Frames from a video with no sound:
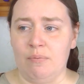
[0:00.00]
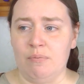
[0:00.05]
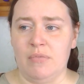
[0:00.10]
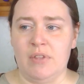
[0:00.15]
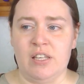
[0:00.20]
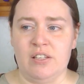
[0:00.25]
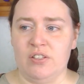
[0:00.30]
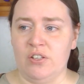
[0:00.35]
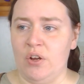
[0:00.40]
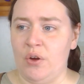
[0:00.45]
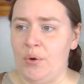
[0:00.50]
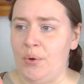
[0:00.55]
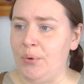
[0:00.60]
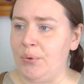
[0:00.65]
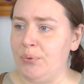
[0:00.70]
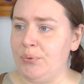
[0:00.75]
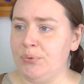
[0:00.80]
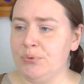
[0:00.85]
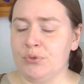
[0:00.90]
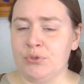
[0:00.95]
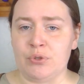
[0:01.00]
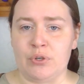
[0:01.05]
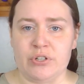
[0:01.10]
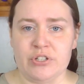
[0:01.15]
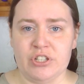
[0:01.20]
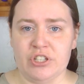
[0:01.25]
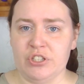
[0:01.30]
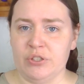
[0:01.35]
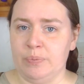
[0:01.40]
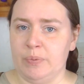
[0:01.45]
There's no
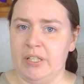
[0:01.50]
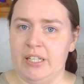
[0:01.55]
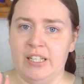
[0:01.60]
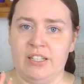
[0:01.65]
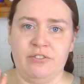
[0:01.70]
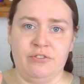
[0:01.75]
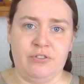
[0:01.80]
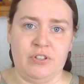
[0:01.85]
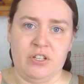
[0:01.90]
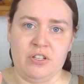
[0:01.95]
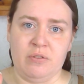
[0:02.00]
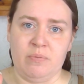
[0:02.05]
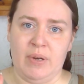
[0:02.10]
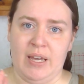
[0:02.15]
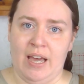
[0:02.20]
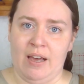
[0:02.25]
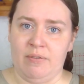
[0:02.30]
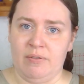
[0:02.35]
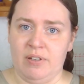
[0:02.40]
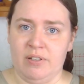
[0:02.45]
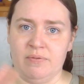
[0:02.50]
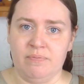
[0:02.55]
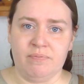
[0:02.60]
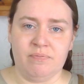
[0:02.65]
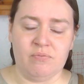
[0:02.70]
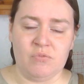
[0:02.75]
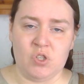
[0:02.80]
crotch split for you to be able to